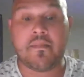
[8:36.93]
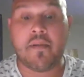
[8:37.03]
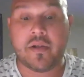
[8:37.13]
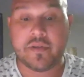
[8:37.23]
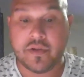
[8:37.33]

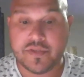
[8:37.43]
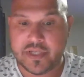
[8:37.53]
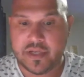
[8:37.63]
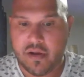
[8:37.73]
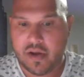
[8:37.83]
Paul
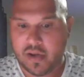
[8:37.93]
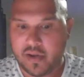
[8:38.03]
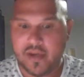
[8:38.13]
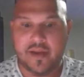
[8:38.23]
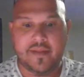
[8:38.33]
Notion
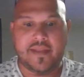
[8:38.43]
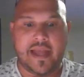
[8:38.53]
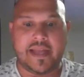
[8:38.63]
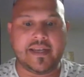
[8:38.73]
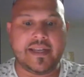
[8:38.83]
are
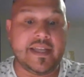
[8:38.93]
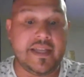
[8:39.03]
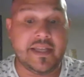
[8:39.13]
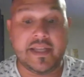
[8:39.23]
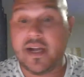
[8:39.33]
that
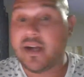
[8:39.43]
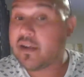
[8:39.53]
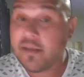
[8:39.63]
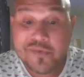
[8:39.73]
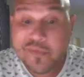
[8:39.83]
he
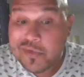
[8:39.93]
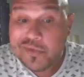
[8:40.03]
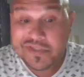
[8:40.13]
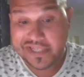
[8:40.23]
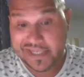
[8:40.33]
comes from
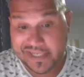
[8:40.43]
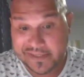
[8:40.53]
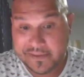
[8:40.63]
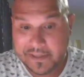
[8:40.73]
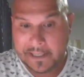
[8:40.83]
New
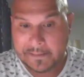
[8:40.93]
Zealand.